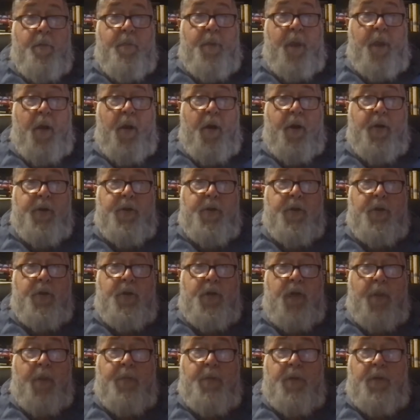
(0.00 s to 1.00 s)
Paris
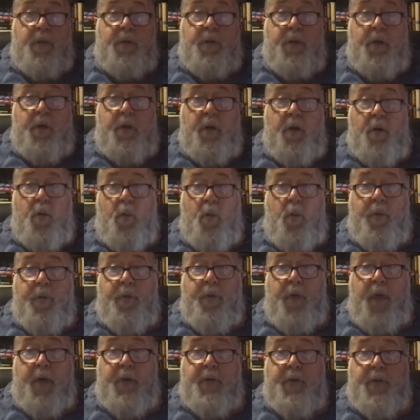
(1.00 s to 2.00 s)
Jepchichir, with
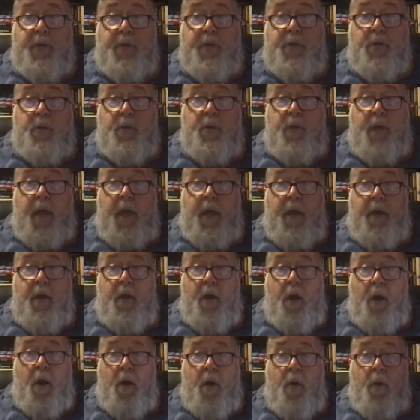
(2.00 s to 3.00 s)
less than 2K to
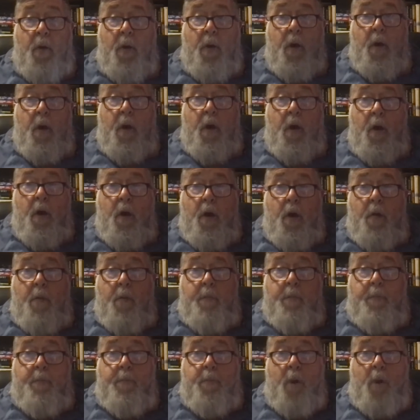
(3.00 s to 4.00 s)
go,
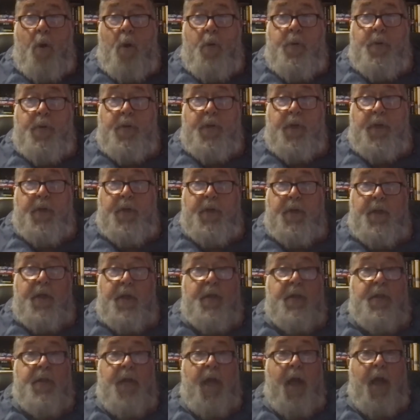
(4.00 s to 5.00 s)
broke
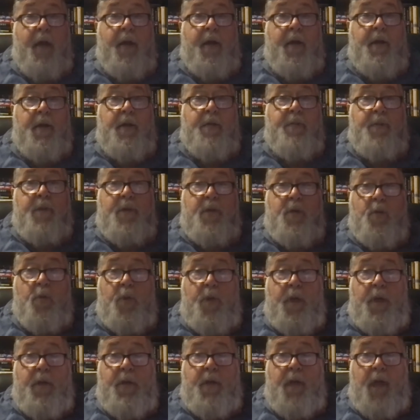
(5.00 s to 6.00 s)
16 seconds
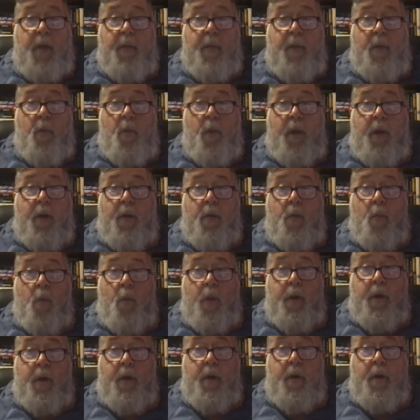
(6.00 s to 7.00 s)
between them and
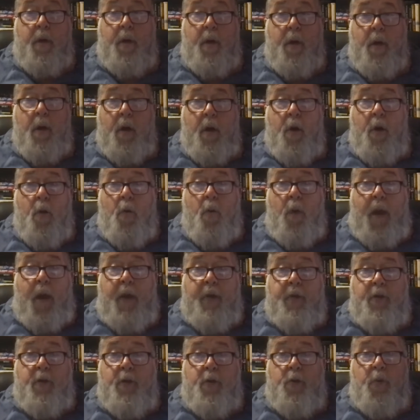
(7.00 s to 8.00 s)

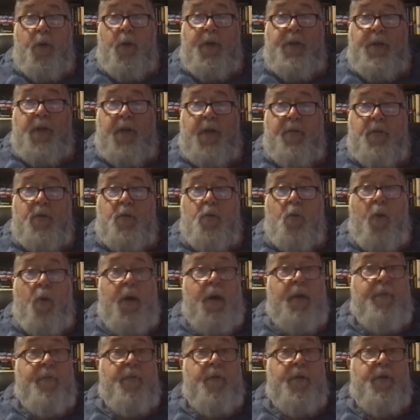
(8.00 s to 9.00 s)
ran
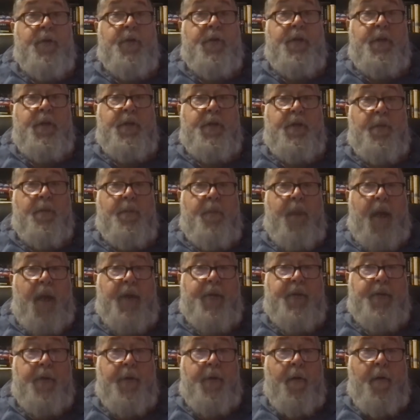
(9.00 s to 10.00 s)
2:27.20 for a seasonal
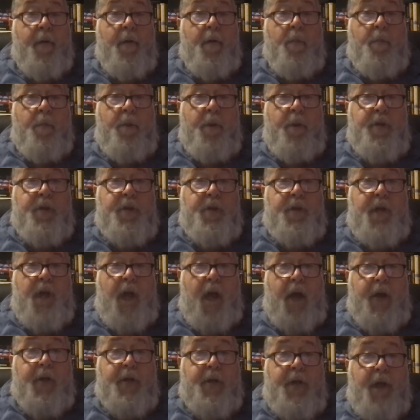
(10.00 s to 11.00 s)
best. Bridget
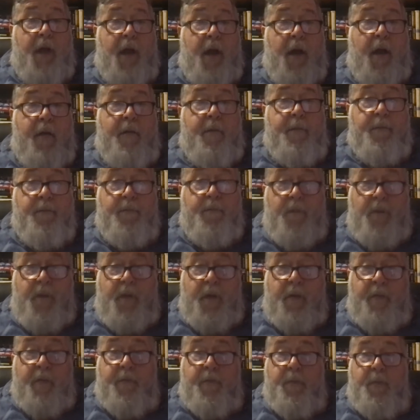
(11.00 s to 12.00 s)
Koskaj,
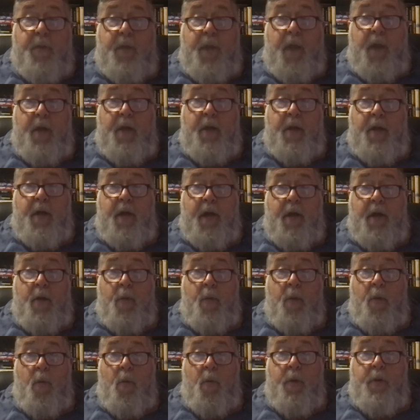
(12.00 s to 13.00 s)
again from Kenya
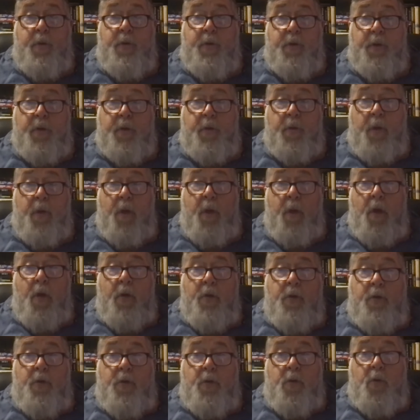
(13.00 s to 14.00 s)
went 1:2.
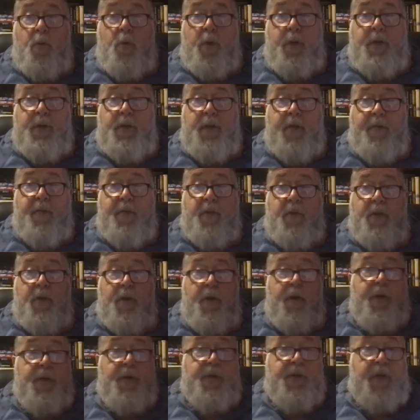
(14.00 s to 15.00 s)

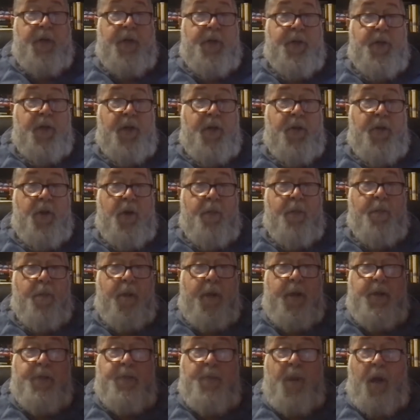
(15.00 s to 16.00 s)
2:27.36, and in third
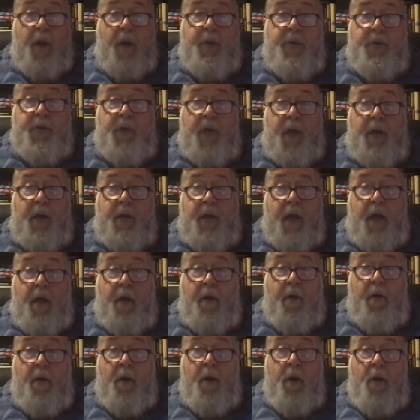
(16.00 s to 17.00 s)
place, Molly
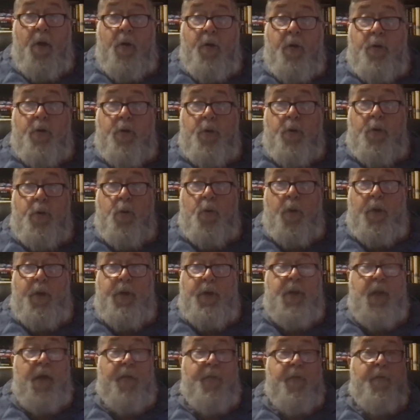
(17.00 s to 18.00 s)
Seidel,
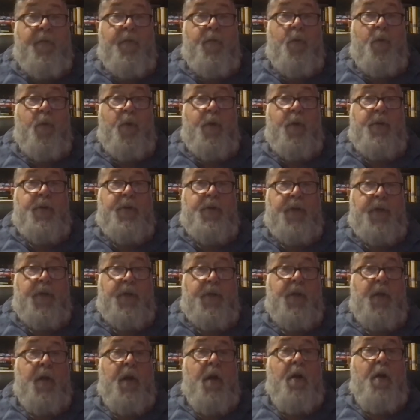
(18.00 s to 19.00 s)

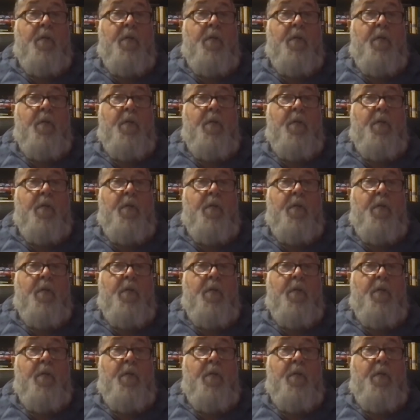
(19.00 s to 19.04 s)
2:27.46.